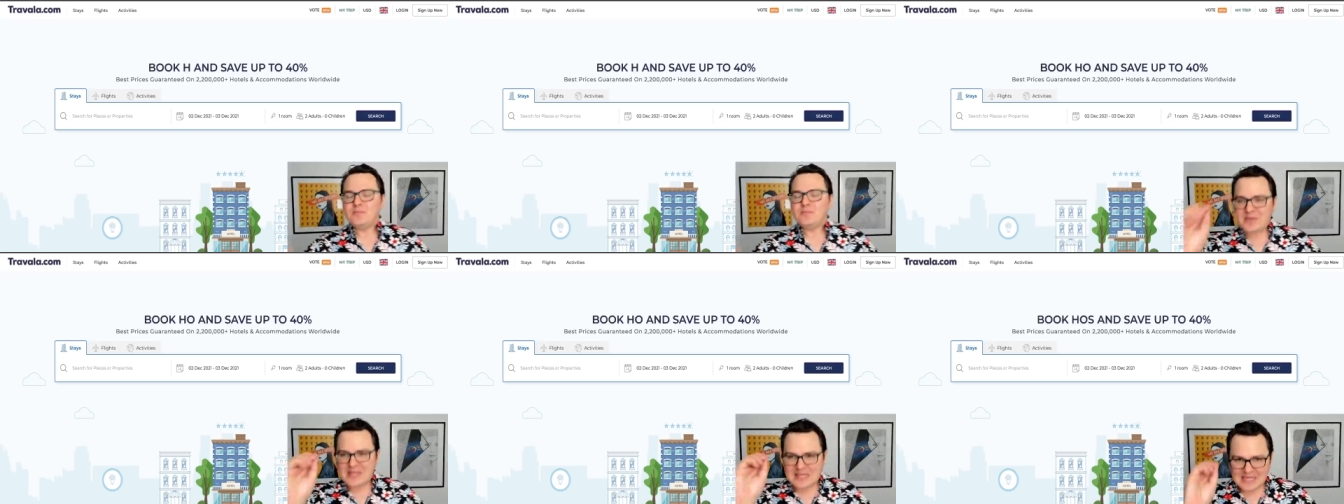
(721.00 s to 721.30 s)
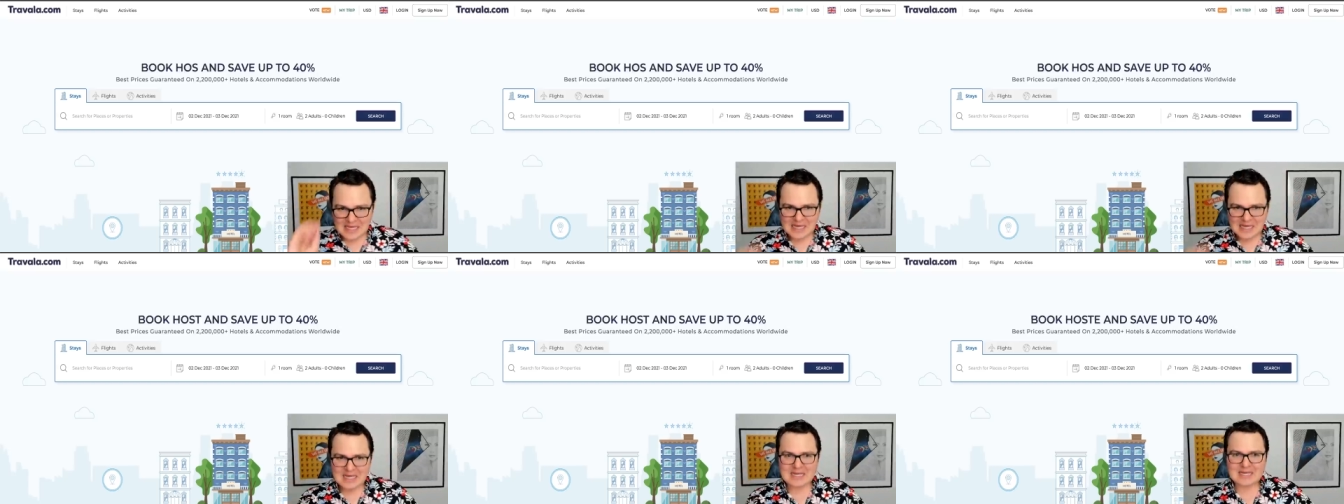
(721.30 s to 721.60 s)

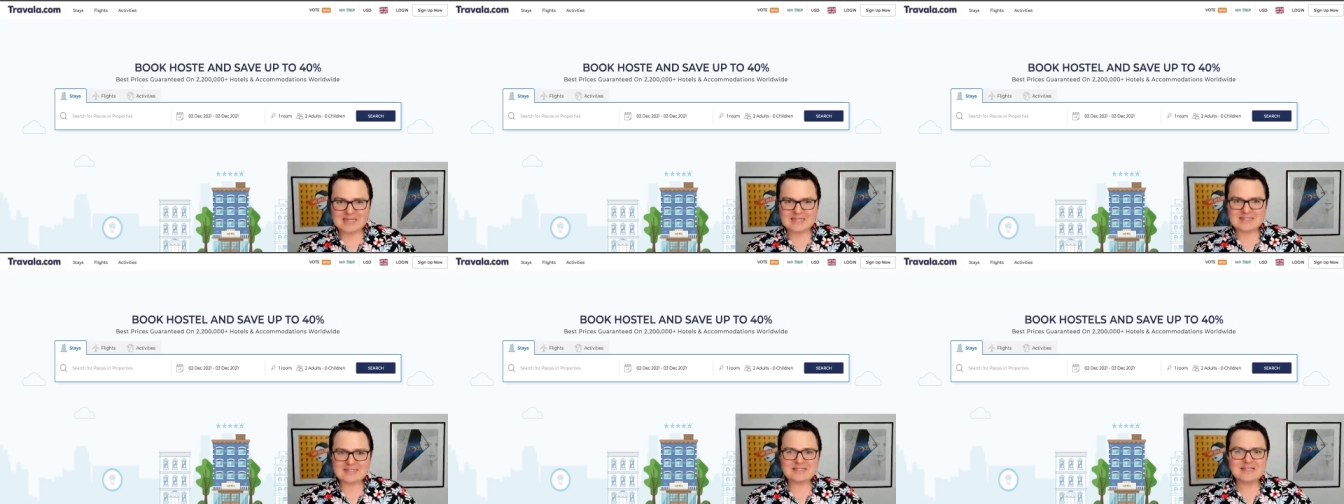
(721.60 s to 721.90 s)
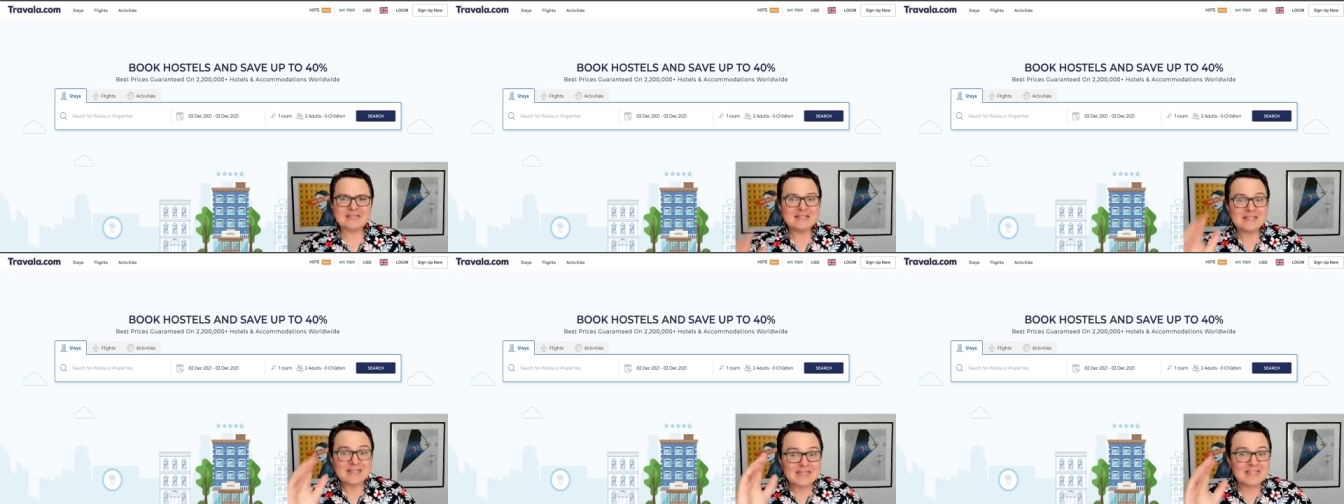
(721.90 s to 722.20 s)

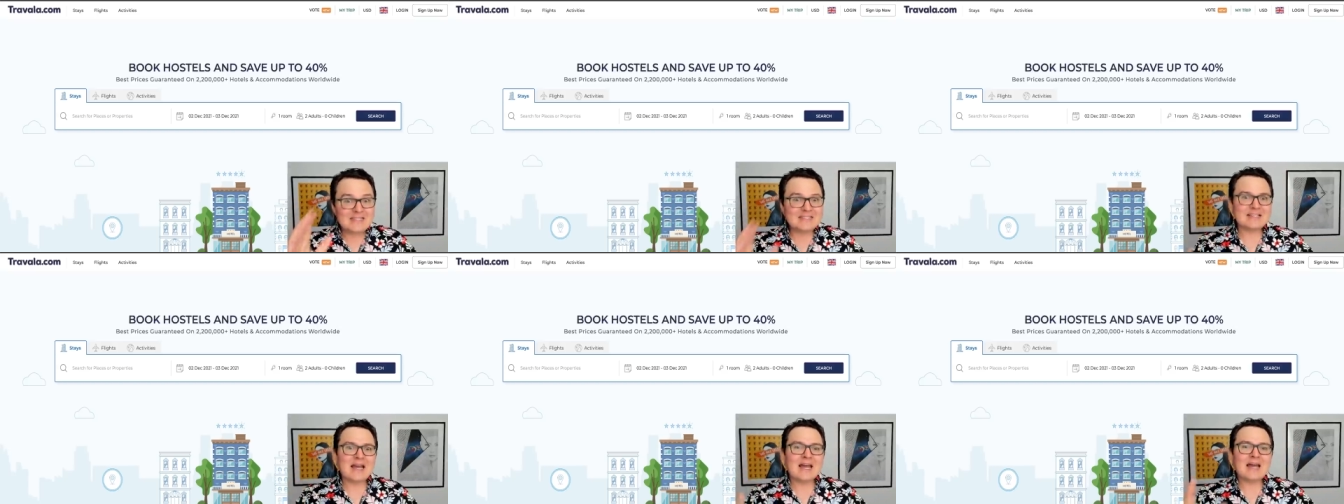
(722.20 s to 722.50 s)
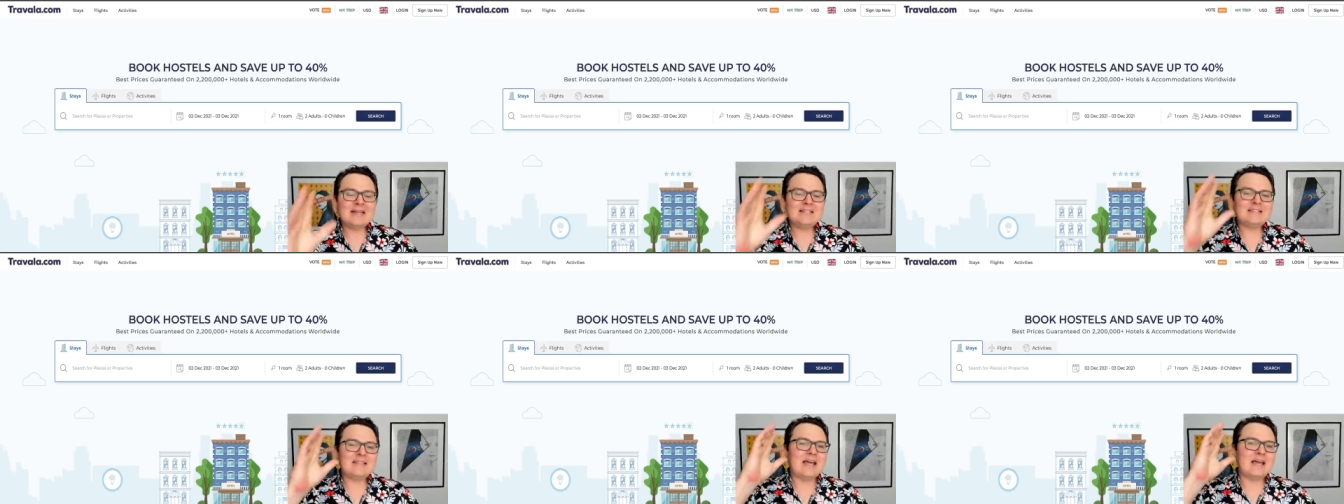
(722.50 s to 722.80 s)
because these
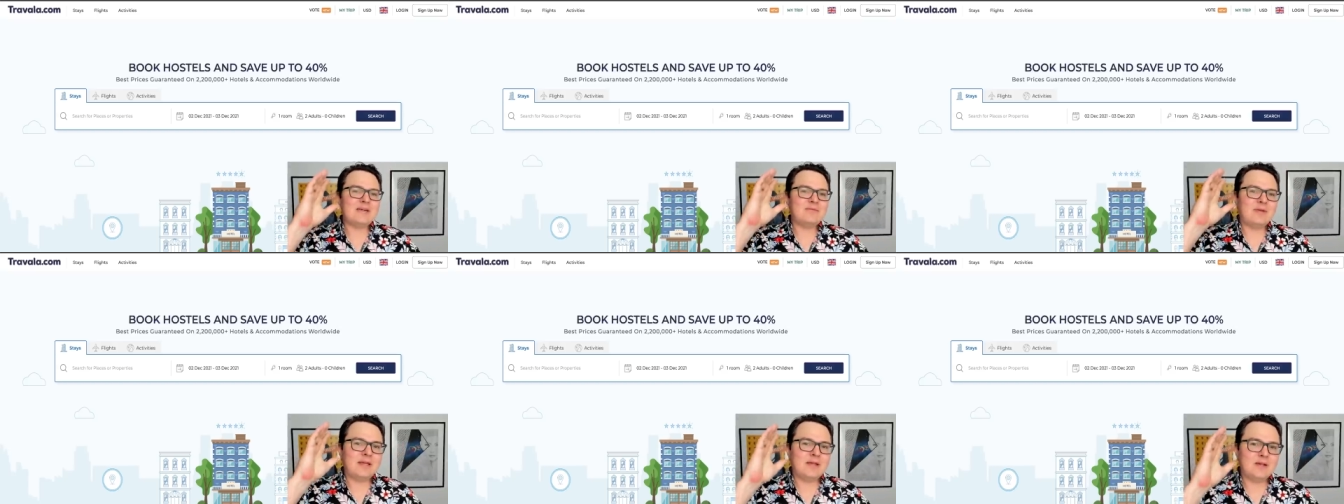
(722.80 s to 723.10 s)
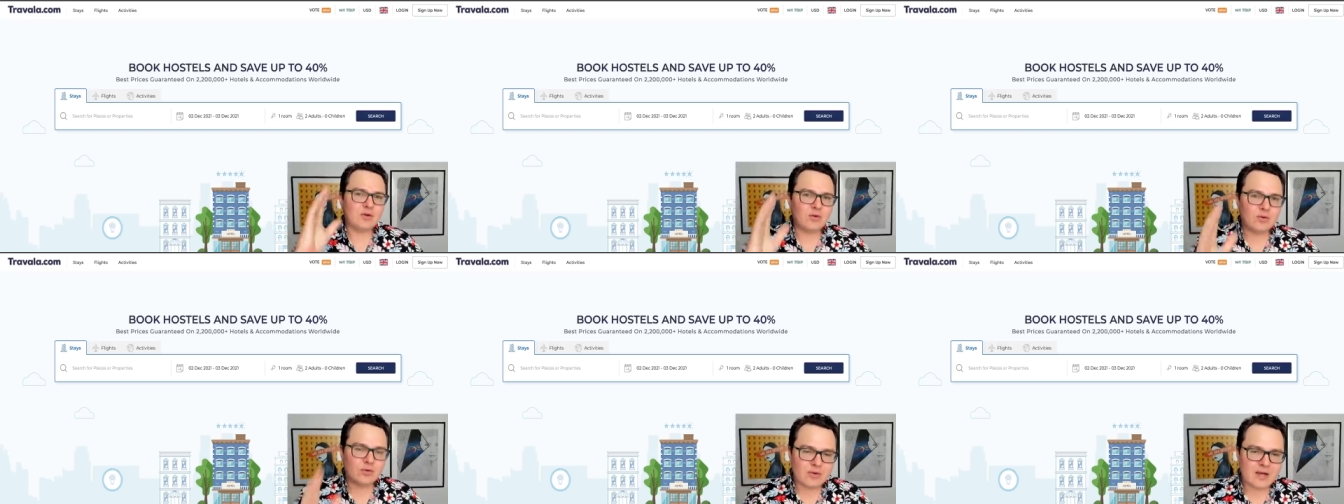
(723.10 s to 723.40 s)
guys have
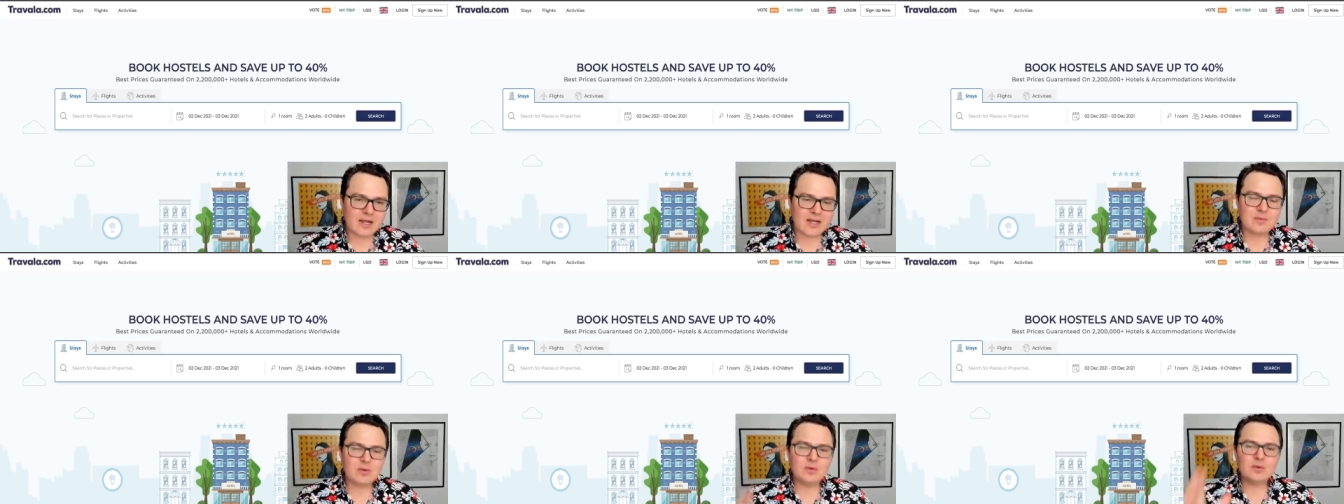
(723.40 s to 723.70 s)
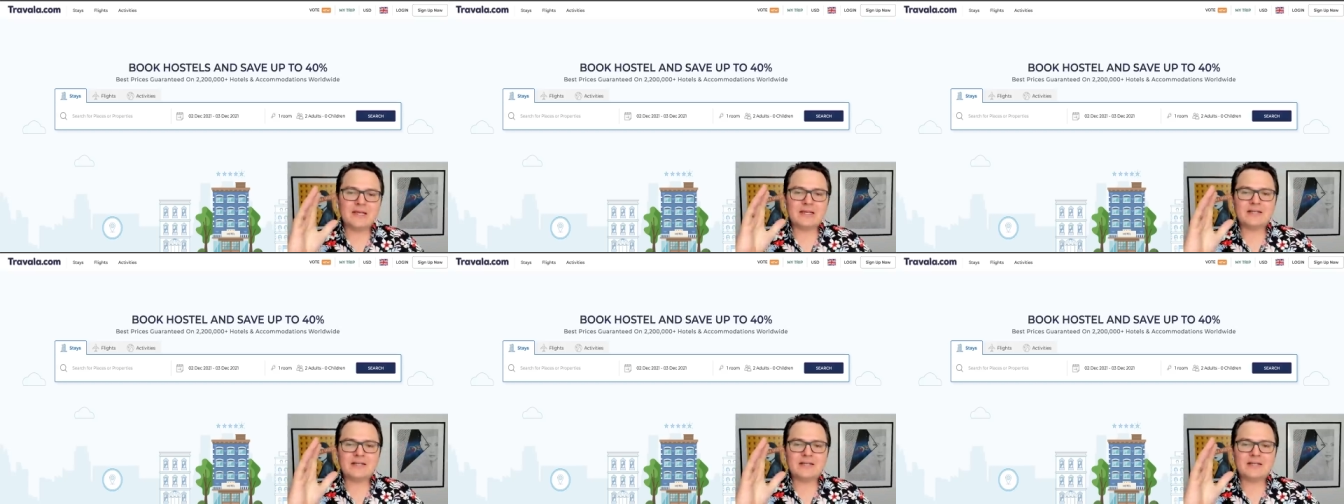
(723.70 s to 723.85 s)
incredible